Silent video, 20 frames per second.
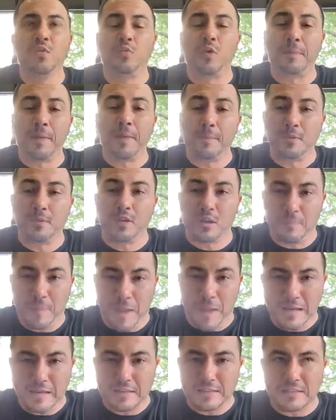where people look
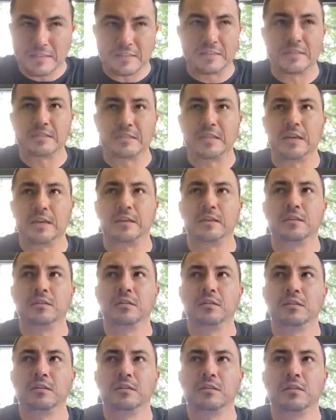back at this and say,
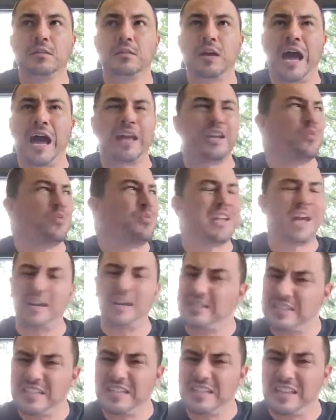how did we
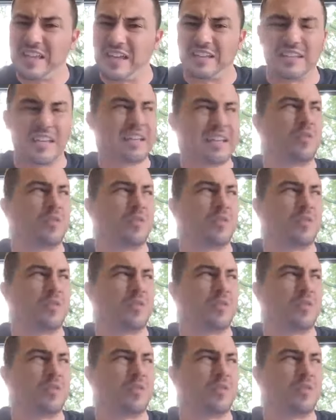not see that?